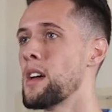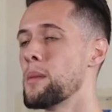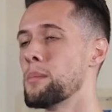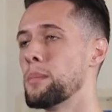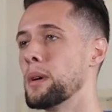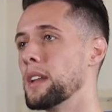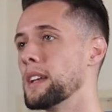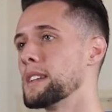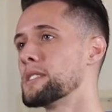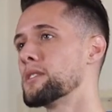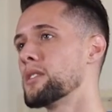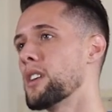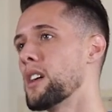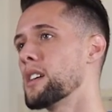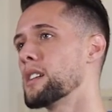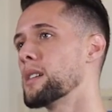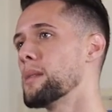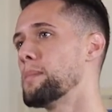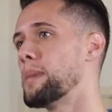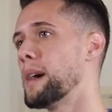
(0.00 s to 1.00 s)
But let's
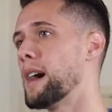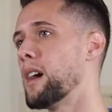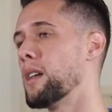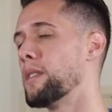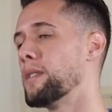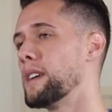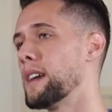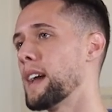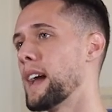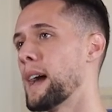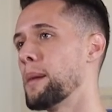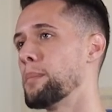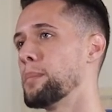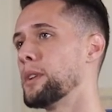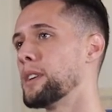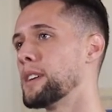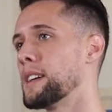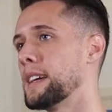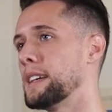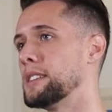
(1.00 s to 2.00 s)
talk about the
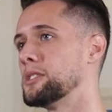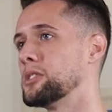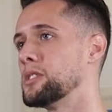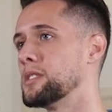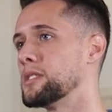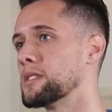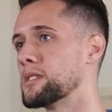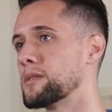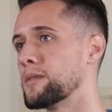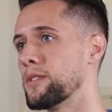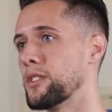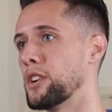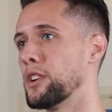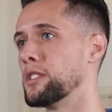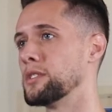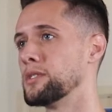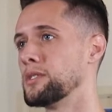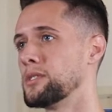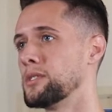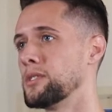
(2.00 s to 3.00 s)
applications
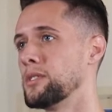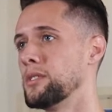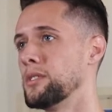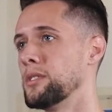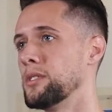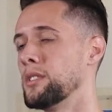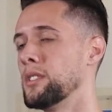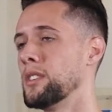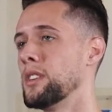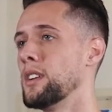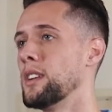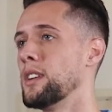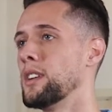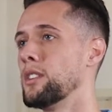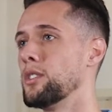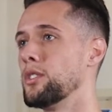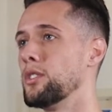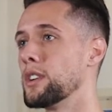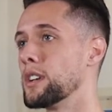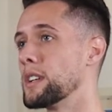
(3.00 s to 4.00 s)
first.
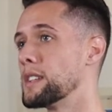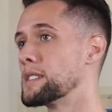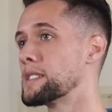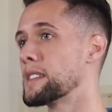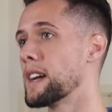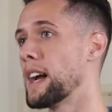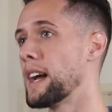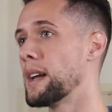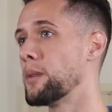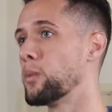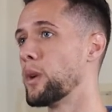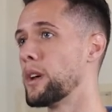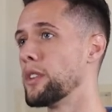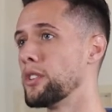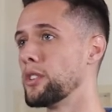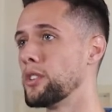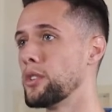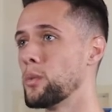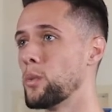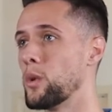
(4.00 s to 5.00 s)
You could decide
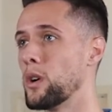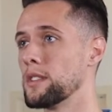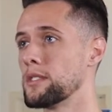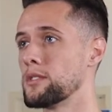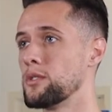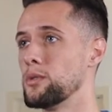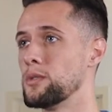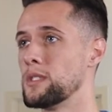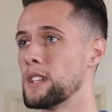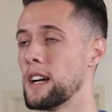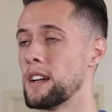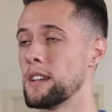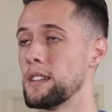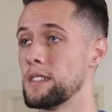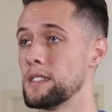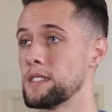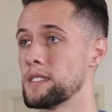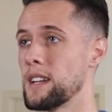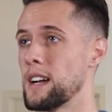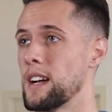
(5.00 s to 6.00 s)
whether you want to
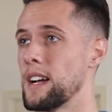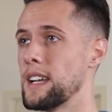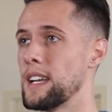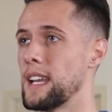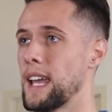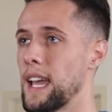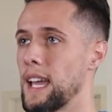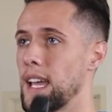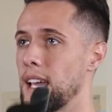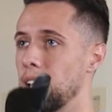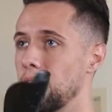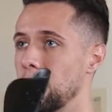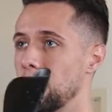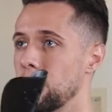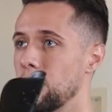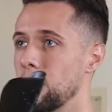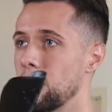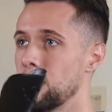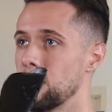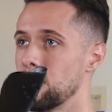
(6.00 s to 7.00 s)
design a
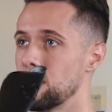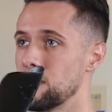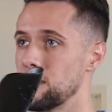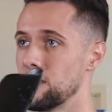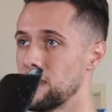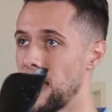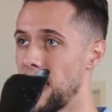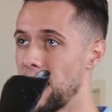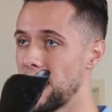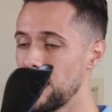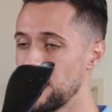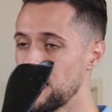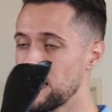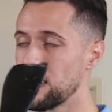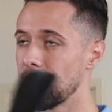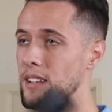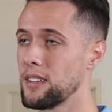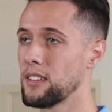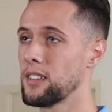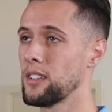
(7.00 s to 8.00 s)
static
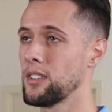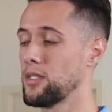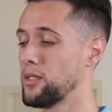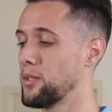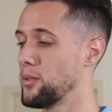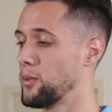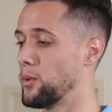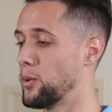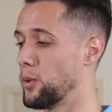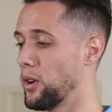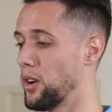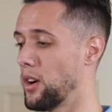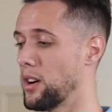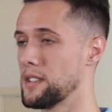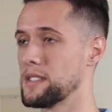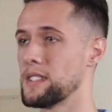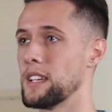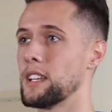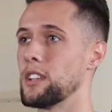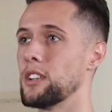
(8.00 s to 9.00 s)
or
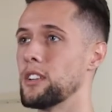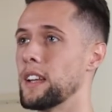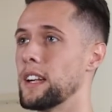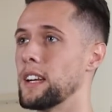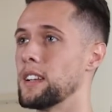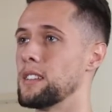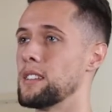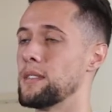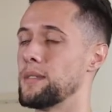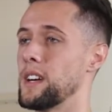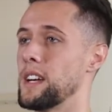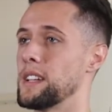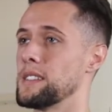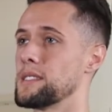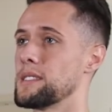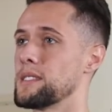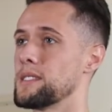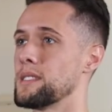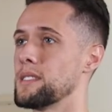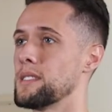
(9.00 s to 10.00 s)
articulated
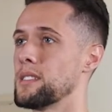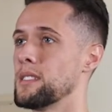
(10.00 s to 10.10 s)
device.